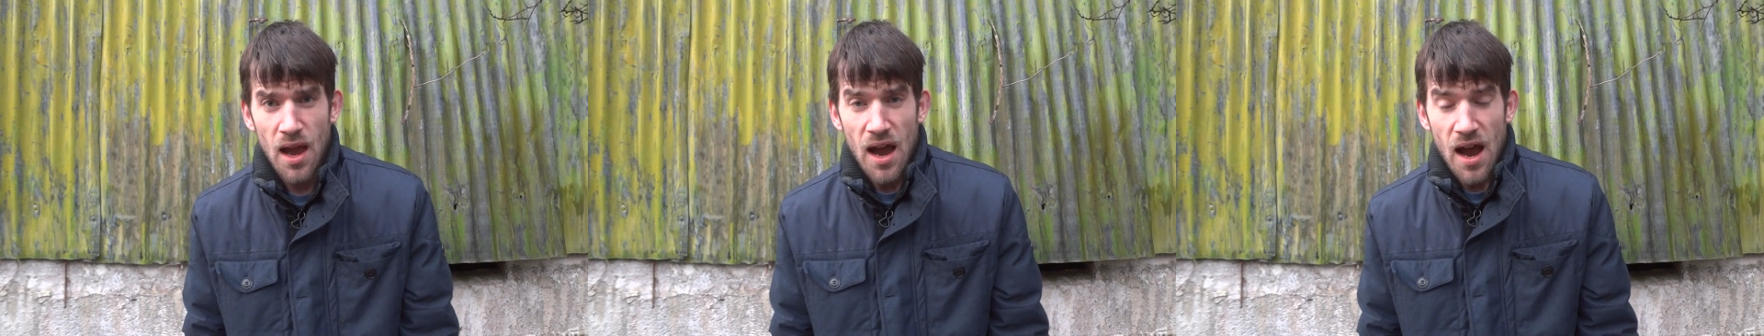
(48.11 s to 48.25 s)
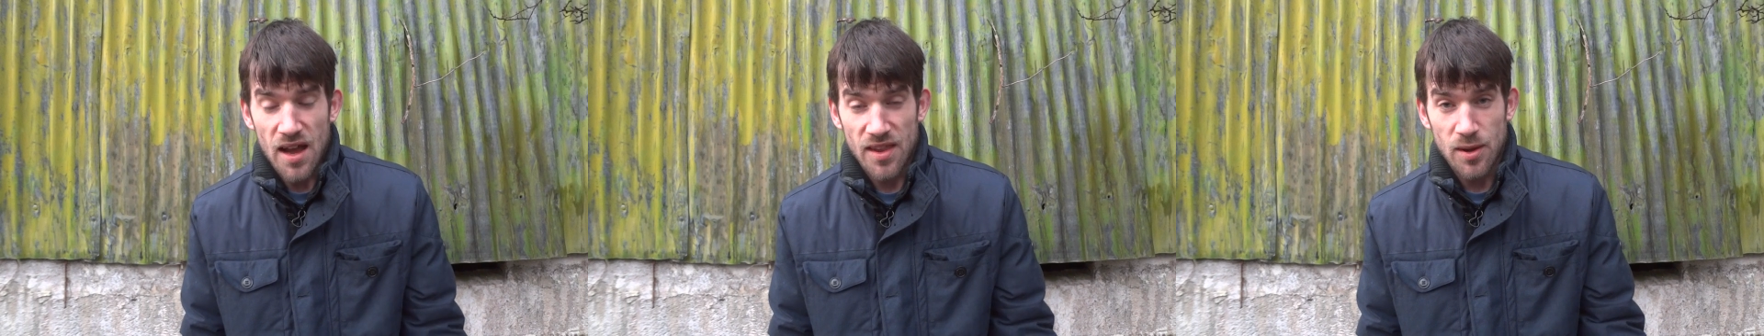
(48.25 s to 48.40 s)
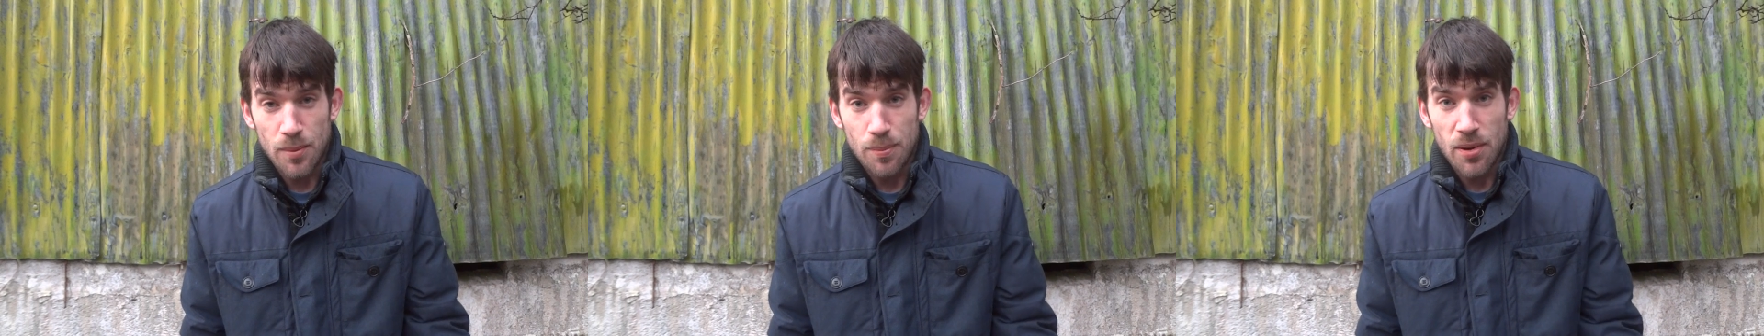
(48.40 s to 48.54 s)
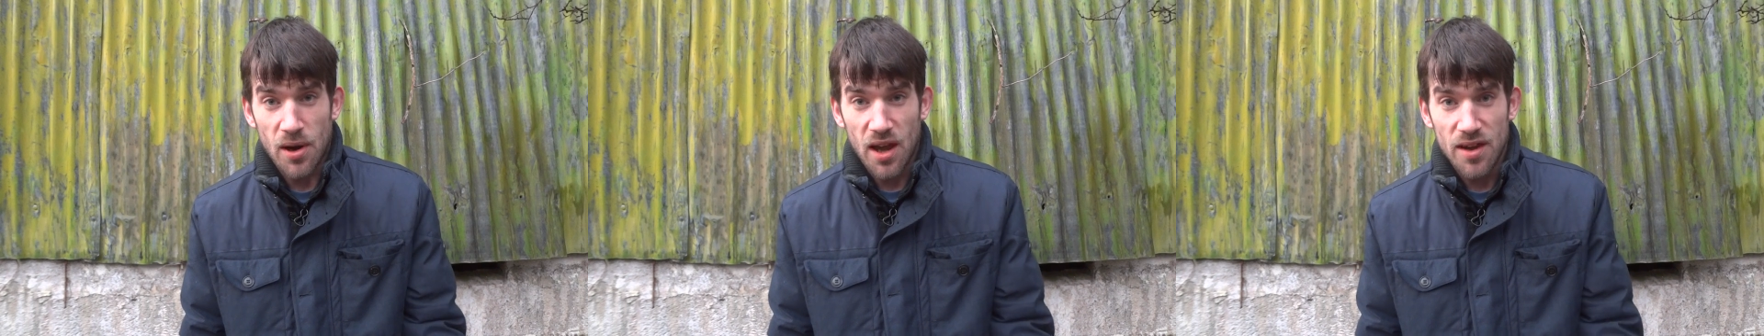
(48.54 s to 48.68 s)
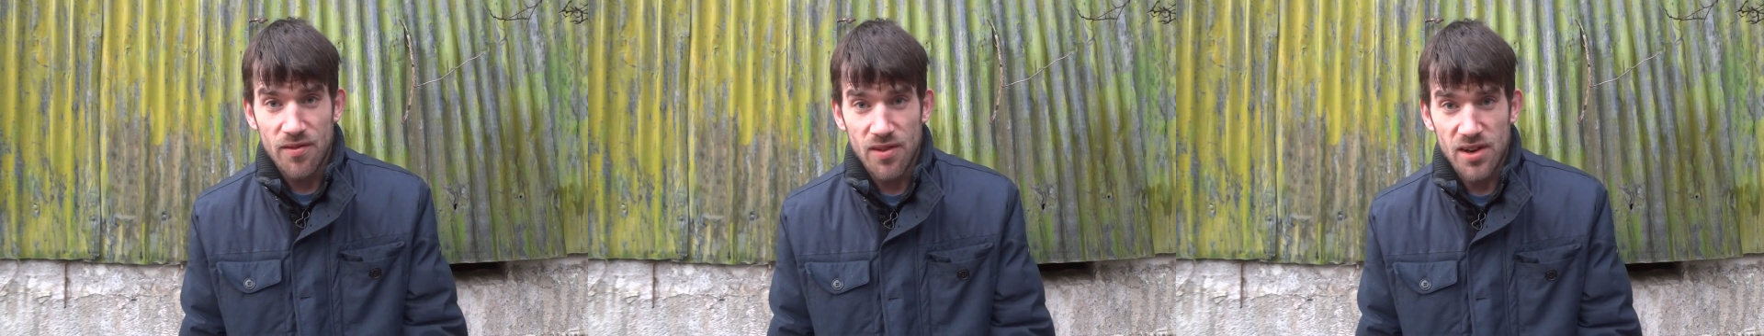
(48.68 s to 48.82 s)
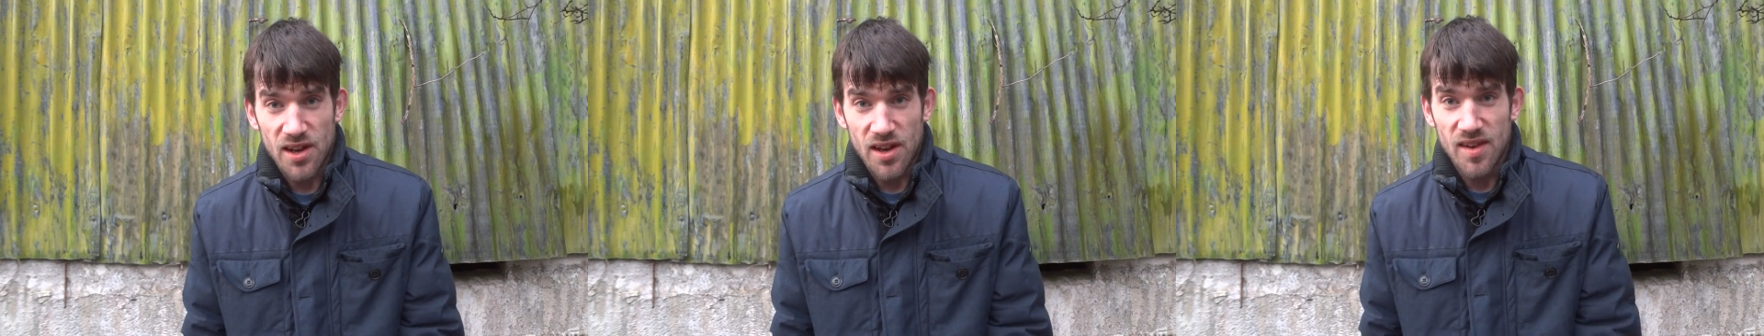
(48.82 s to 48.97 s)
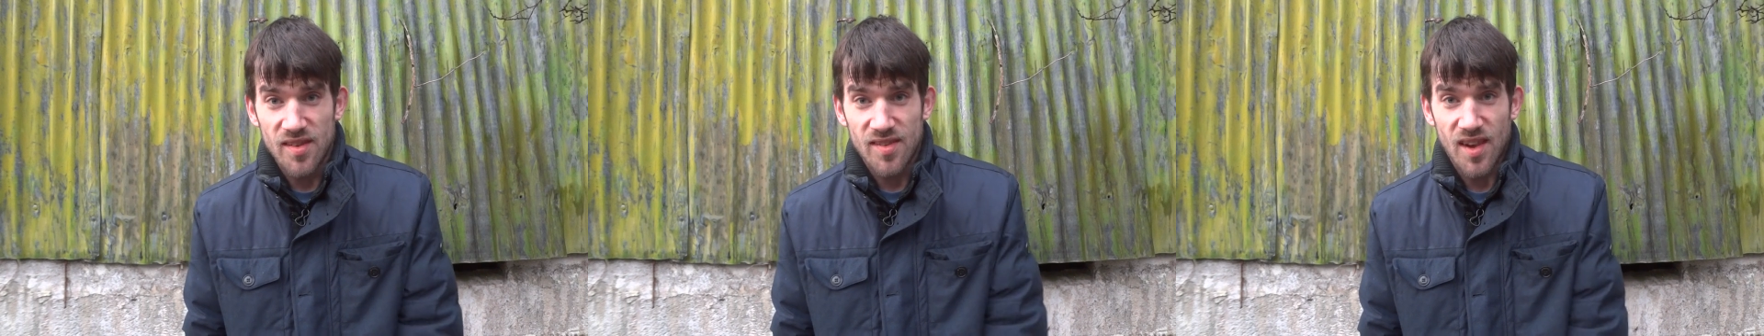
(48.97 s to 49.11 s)
At the
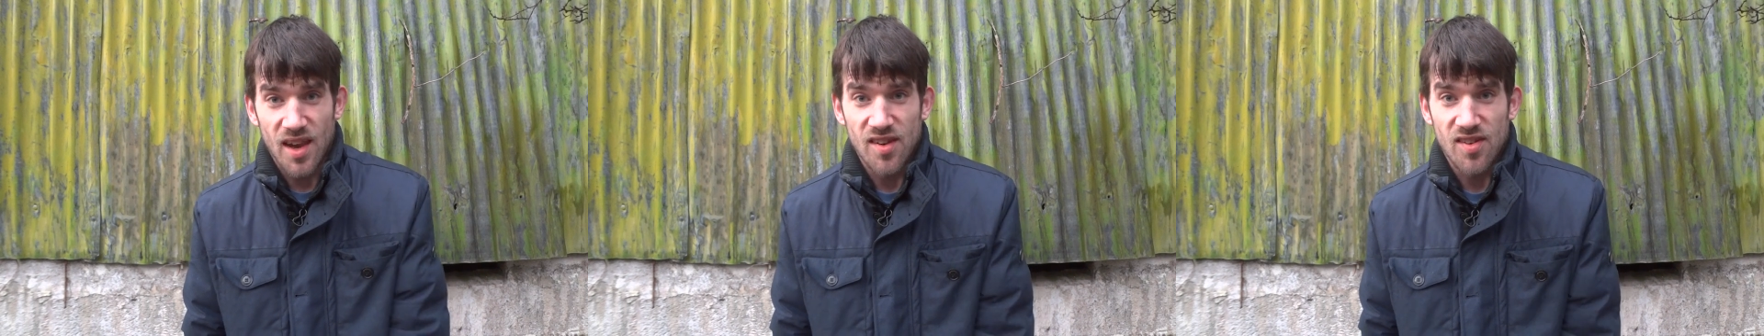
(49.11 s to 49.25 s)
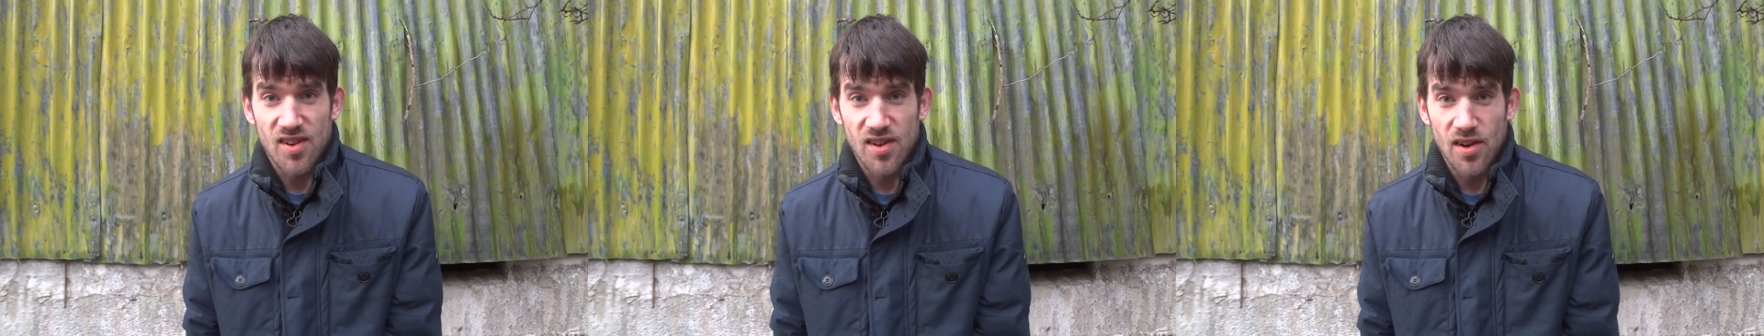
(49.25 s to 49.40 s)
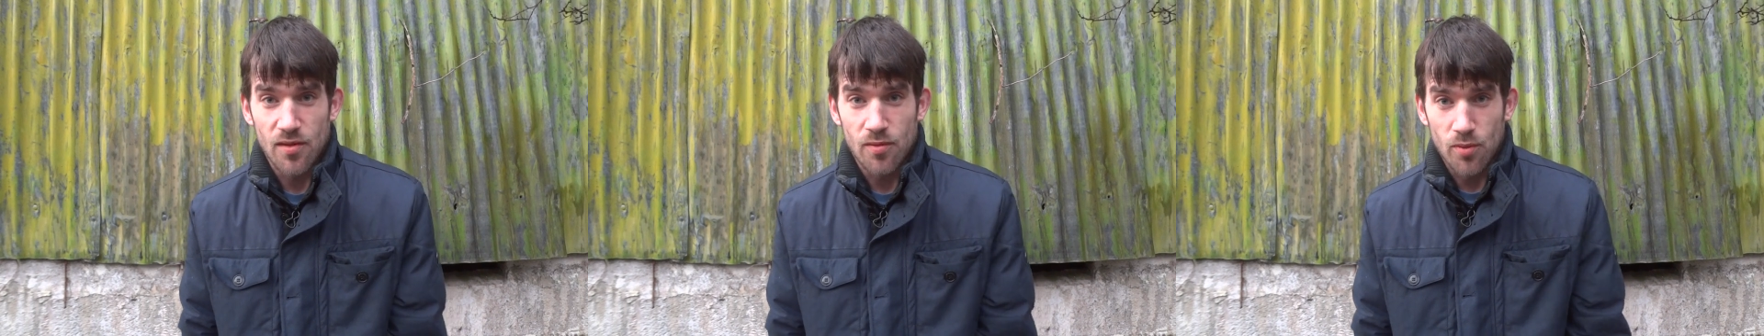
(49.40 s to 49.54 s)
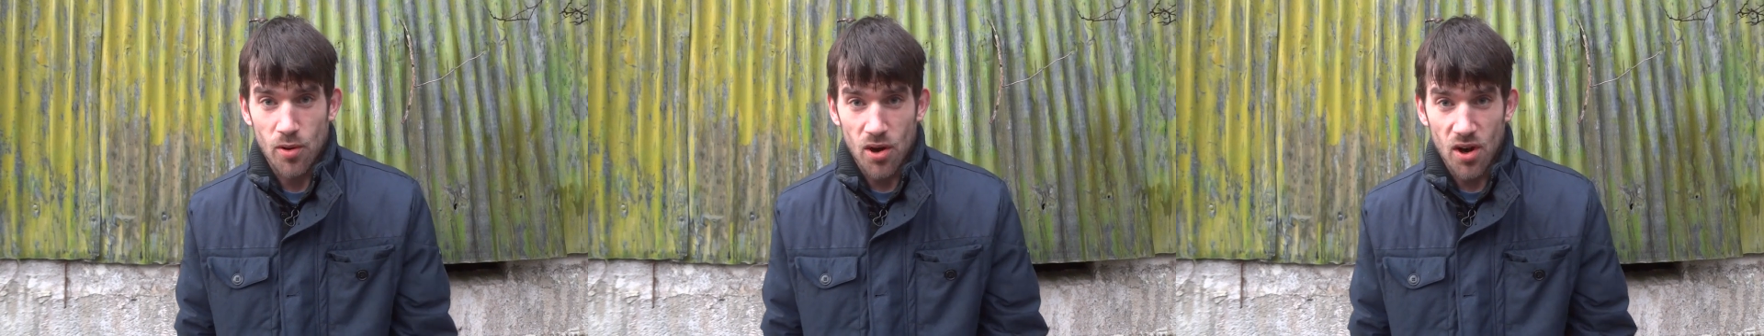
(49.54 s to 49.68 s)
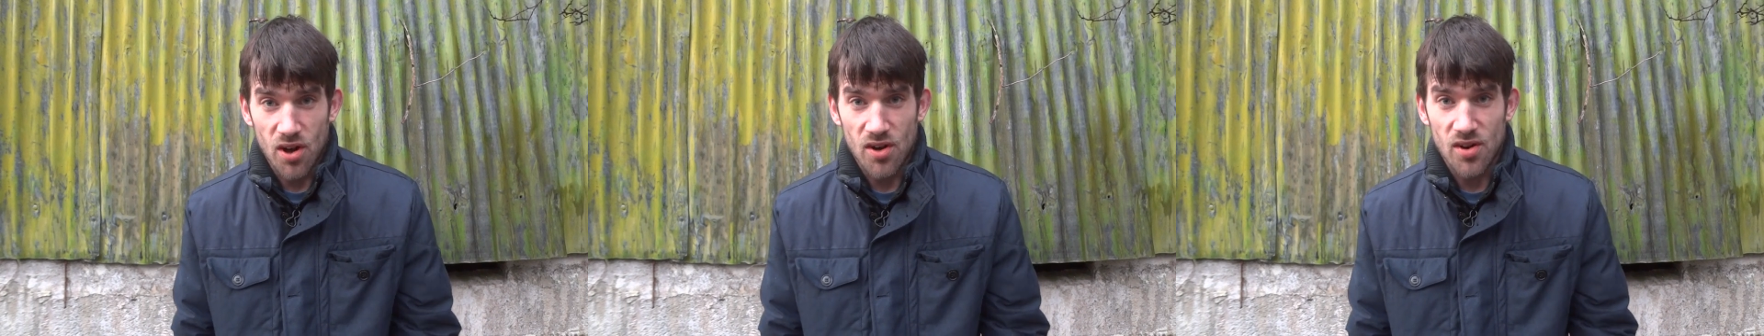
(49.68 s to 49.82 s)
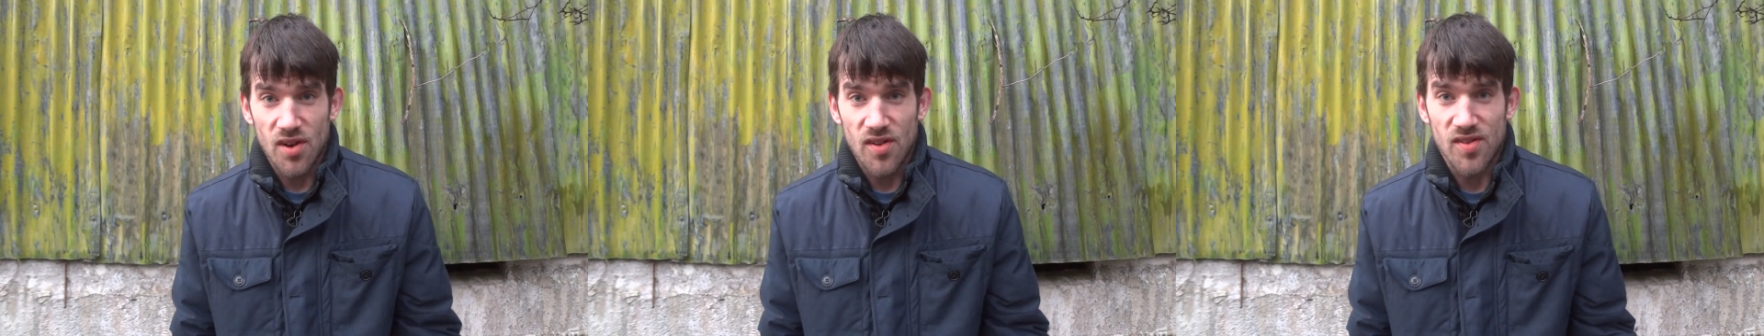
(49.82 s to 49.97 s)
privatisation of water